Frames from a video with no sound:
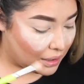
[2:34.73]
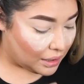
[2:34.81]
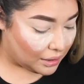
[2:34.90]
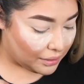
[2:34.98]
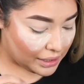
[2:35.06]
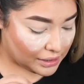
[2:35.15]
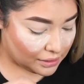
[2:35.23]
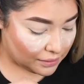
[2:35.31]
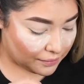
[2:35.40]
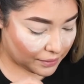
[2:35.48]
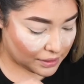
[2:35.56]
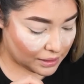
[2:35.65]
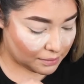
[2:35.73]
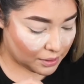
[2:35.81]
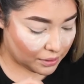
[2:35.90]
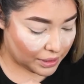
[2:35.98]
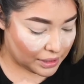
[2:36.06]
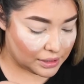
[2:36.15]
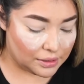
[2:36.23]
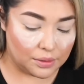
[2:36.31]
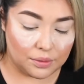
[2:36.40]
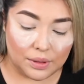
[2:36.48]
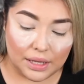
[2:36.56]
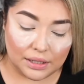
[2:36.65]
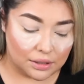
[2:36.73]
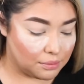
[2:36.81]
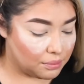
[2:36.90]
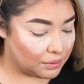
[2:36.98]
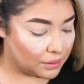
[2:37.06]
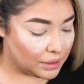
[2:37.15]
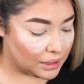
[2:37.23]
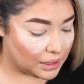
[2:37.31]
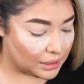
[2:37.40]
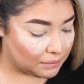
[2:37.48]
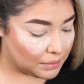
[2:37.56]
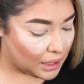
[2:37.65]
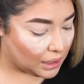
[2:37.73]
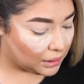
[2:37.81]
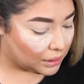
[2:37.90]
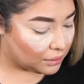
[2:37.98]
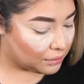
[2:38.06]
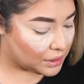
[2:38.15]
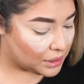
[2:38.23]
alright. So first I'm going into that Supreme color, which